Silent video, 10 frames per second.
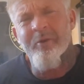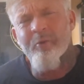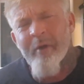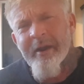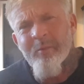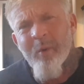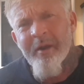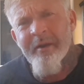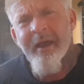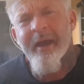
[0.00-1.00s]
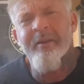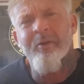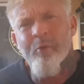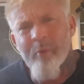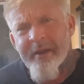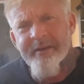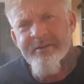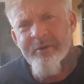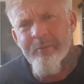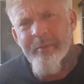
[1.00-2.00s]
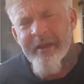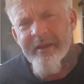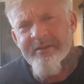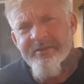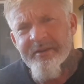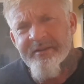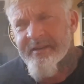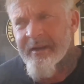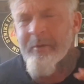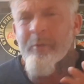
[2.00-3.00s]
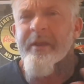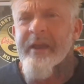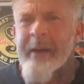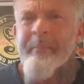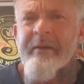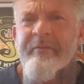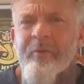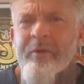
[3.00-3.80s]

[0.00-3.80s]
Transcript: the grade 1 and the grade 2 package. So let me recap that for